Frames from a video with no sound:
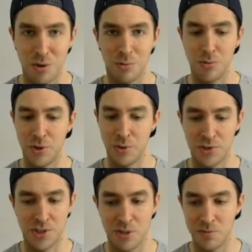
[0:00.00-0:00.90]

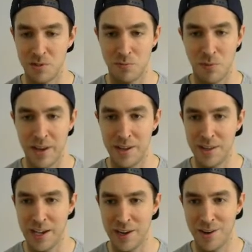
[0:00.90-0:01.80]
news in terms of when
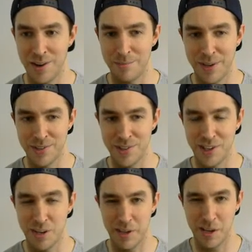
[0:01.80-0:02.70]
they are basically
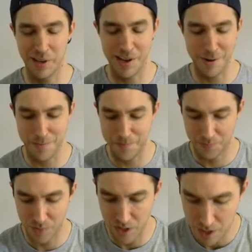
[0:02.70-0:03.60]
going to be coming out.
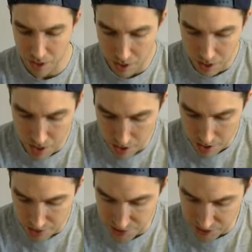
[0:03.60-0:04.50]

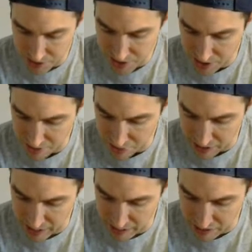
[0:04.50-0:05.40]
So let's see if we
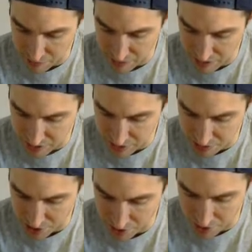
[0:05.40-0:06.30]
can end it within
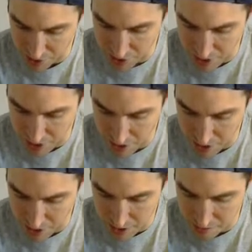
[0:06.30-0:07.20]
this turn.
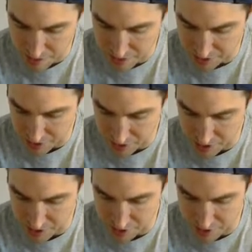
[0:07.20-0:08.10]
Basically, I'm
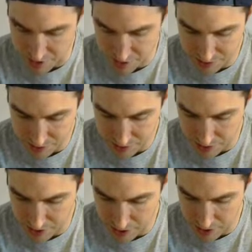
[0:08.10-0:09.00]
going to do
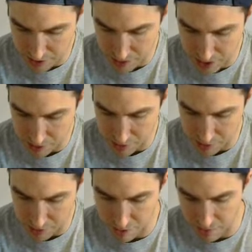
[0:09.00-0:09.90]
this.
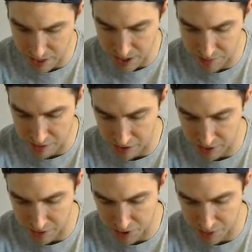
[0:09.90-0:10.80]
Goku, you might not be able to
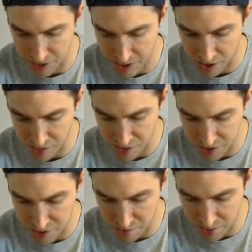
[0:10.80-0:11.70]
get a super attack off for
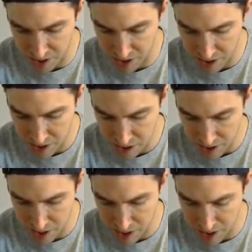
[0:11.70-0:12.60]
this turn, buddy.
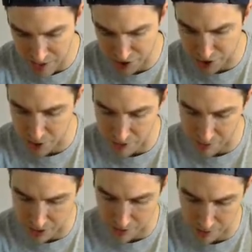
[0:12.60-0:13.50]
Actually, you know what?
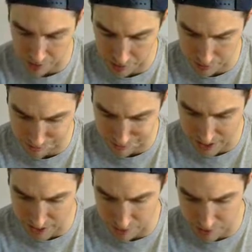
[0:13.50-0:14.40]
I'm going to...
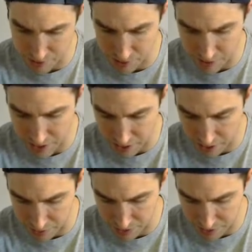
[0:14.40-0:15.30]
Yeah, let's go ahead and
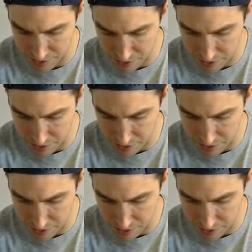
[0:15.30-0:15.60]
do this.